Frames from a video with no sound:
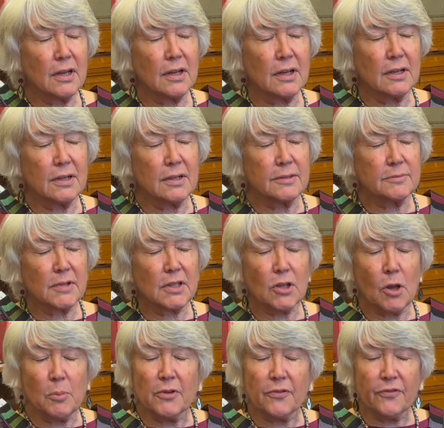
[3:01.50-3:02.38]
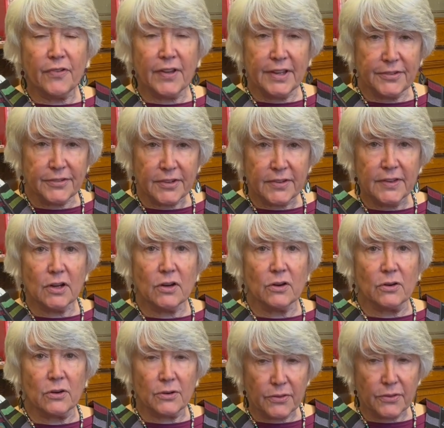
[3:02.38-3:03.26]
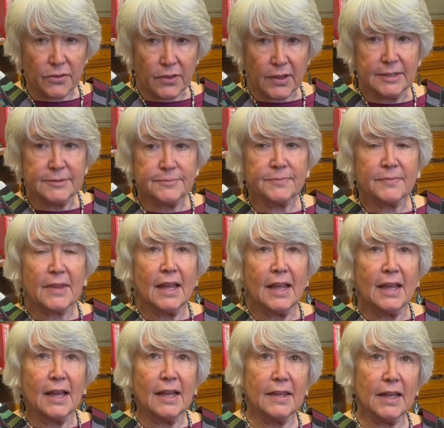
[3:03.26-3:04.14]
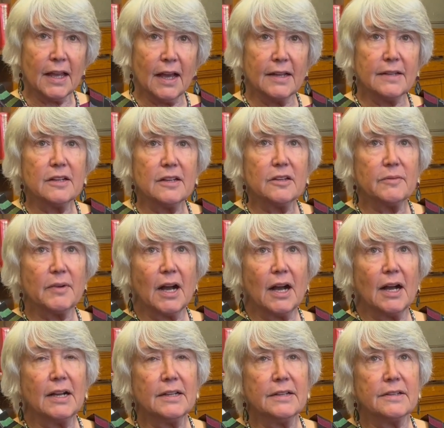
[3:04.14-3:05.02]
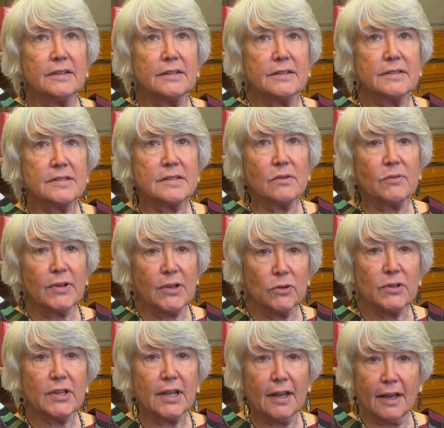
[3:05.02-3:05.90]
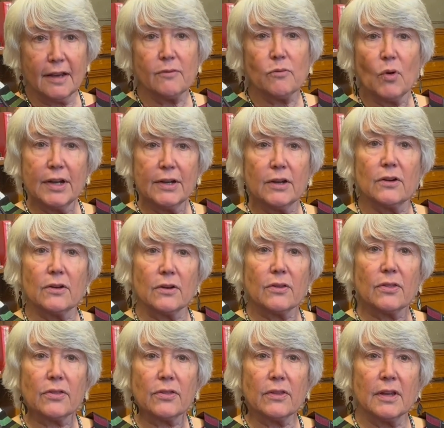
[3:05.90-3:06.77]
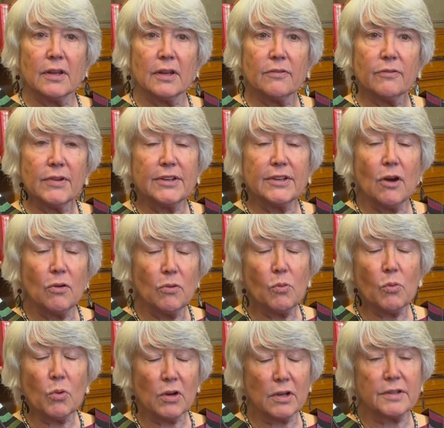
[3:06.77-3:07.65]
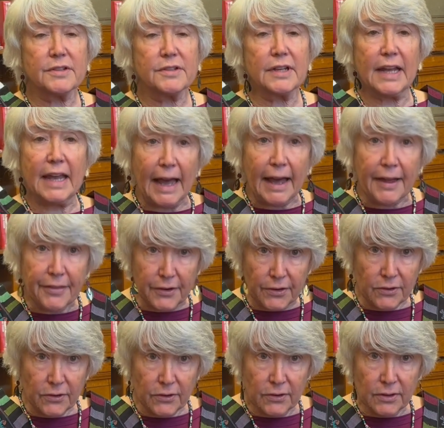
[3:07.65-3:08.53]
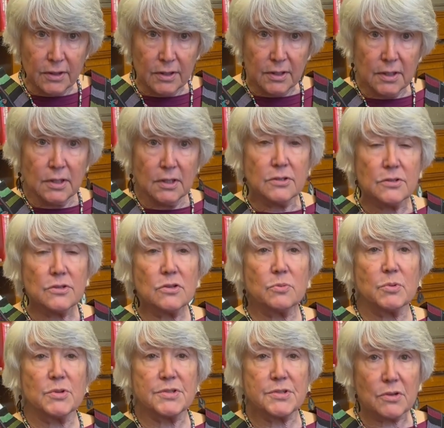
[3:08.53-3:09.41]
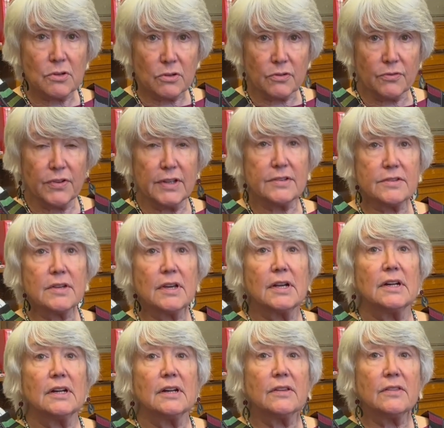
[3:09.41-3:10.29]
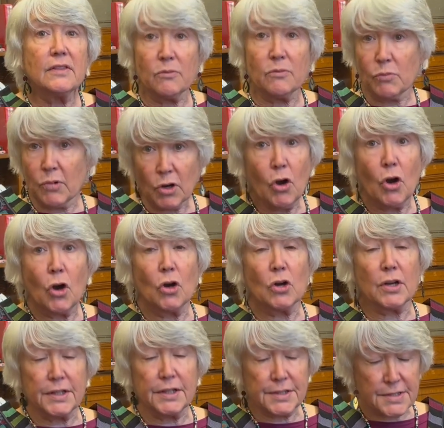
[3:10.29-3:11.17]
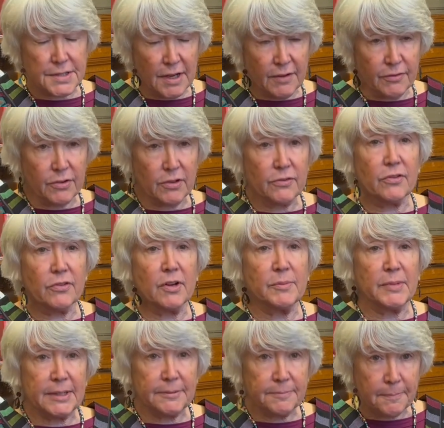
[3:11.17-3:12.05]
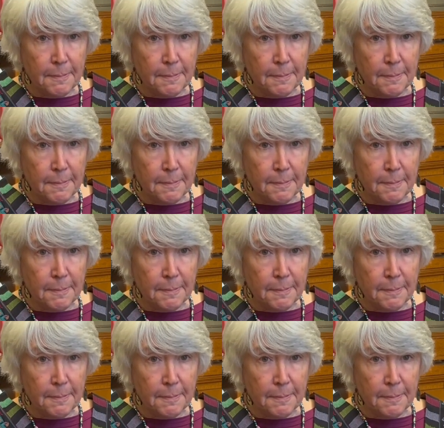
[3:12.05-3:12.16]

Global Face in the Earth. And the idea behind it is that we only have one Earth, and if we don't work together to preserve it, then we're all going to suffer from it.